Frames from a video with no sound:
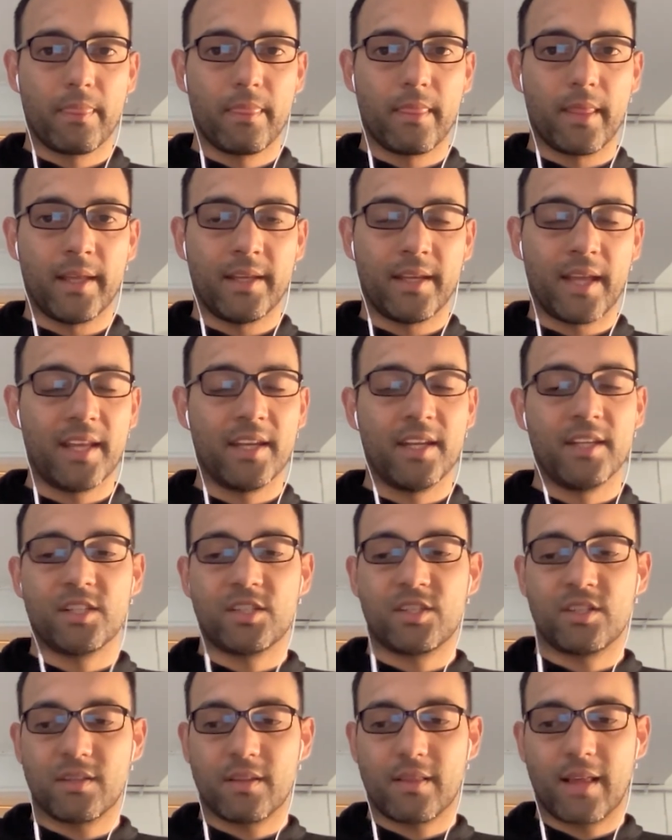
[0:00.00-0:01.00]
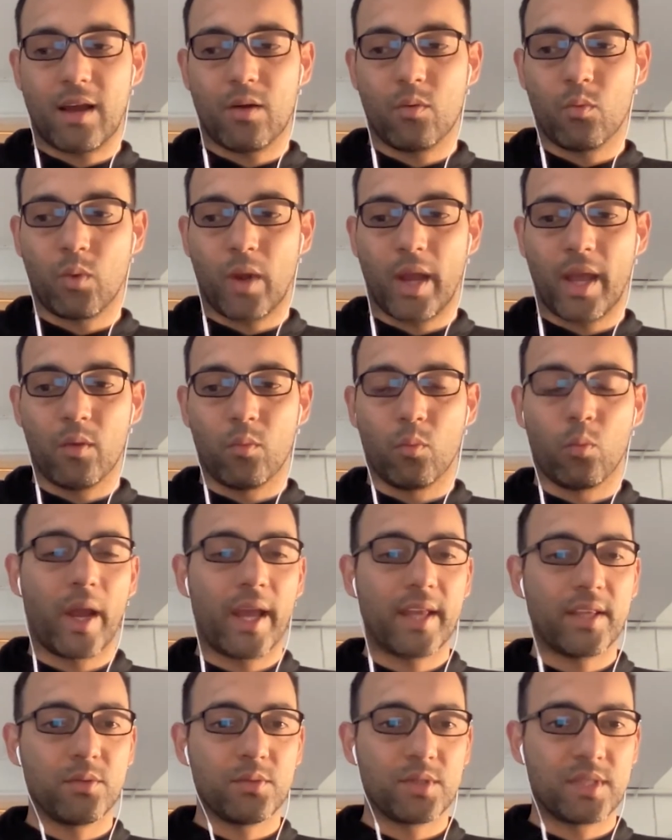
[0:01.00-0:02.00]
in addition to that, where
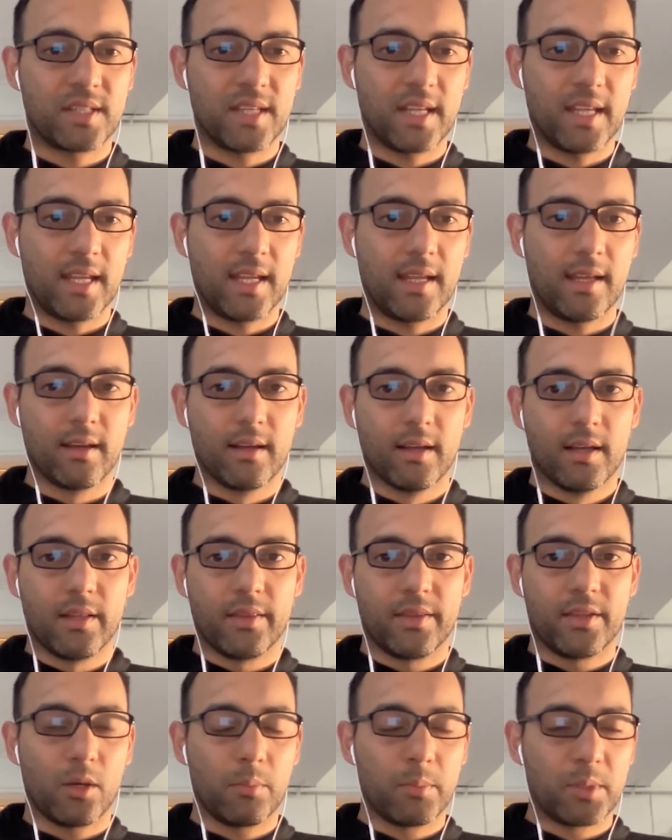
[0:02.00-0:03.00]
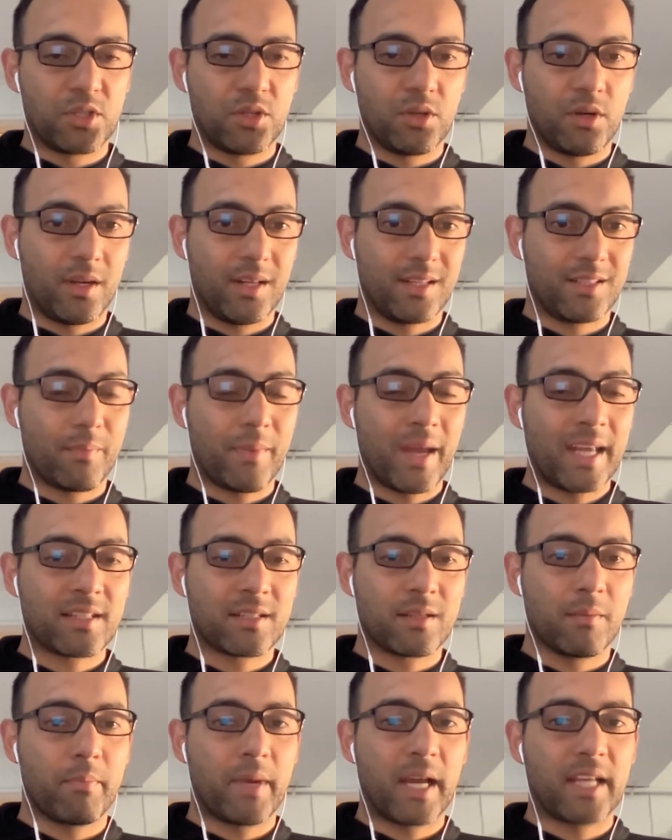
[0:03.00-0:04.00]
you see the opportunity to make
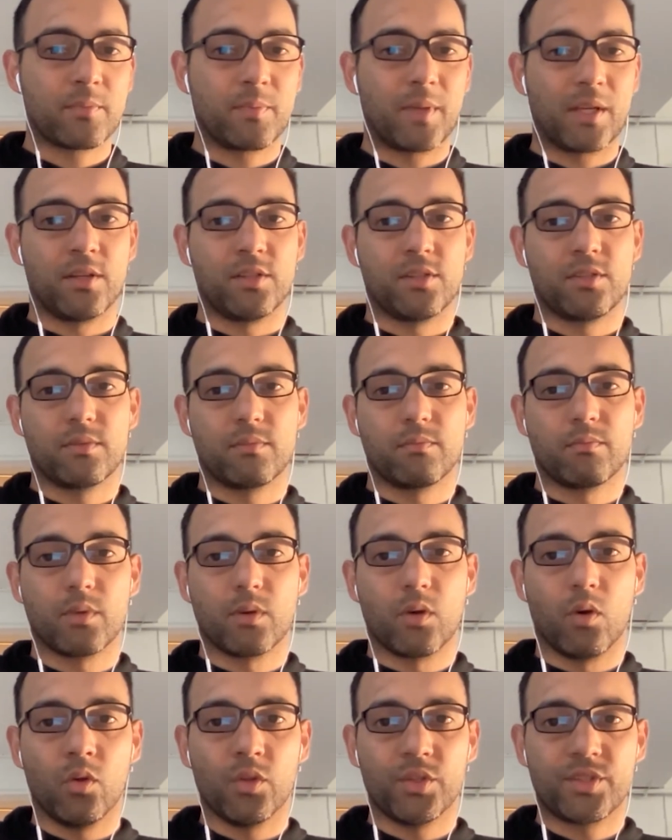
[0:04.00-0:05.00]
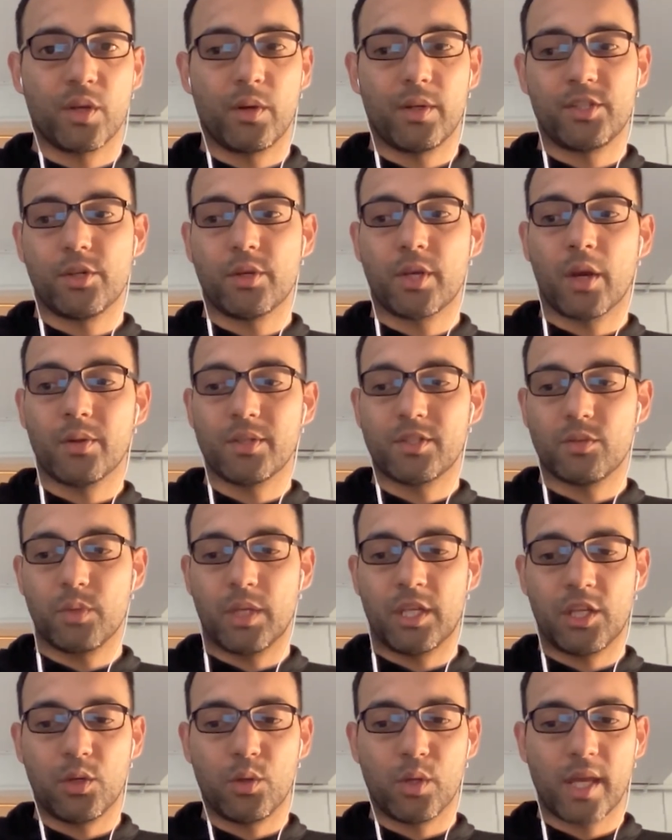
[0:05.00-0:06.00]
some bets, because also as you go into a
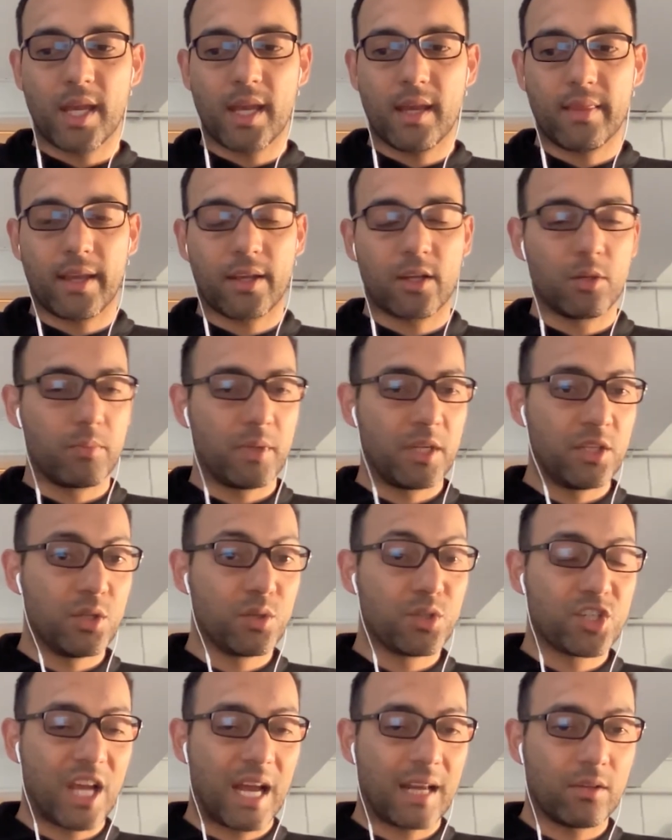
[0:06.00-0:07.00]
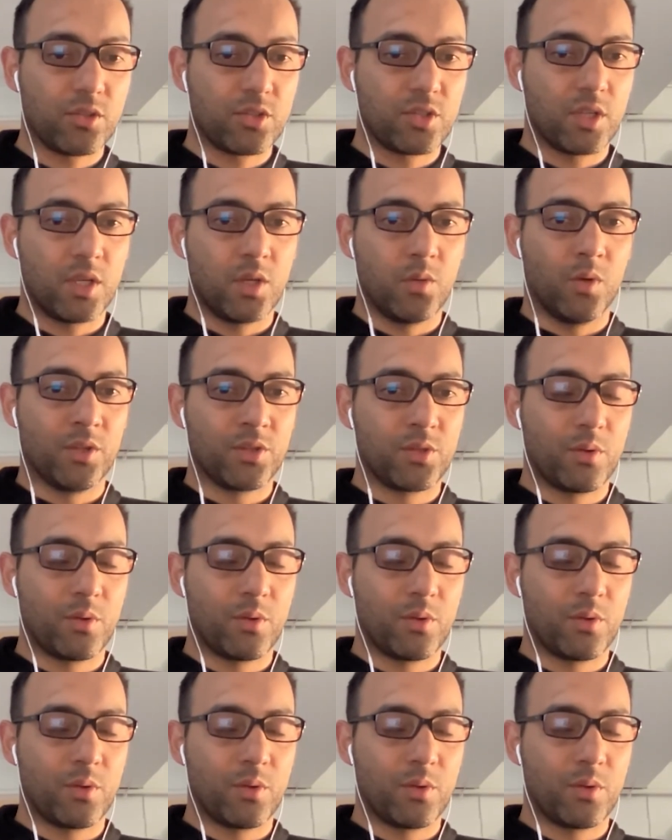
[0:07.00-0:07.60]
new year, there could be new channels that you want to